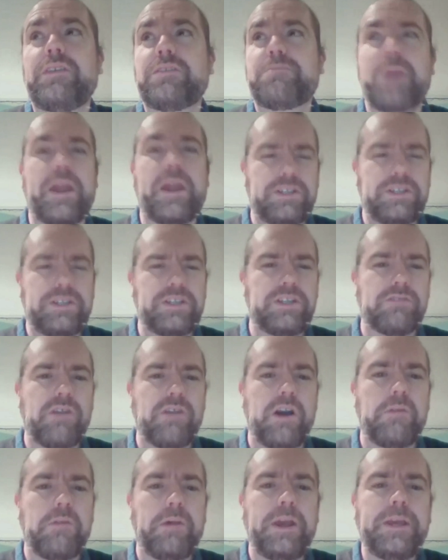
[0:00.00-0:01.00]
managed in the
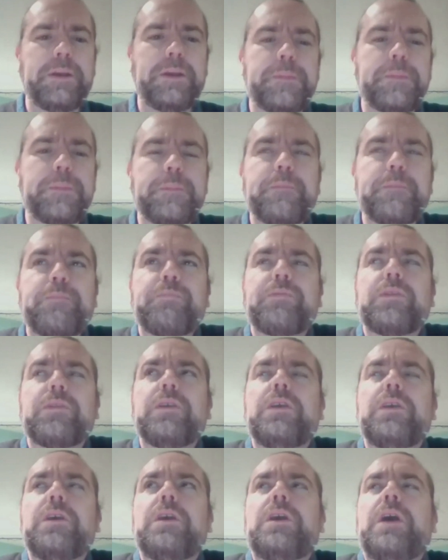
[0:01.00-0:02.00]
right way.
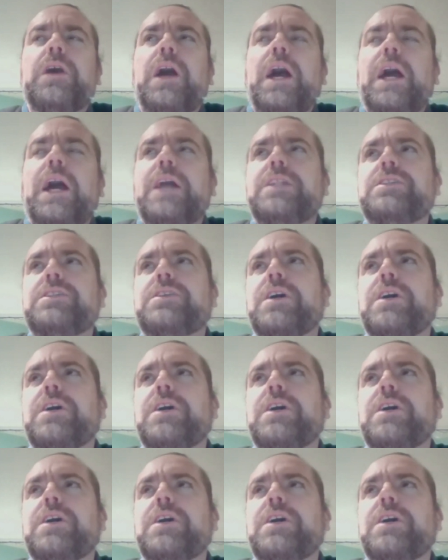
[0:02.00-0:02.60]
And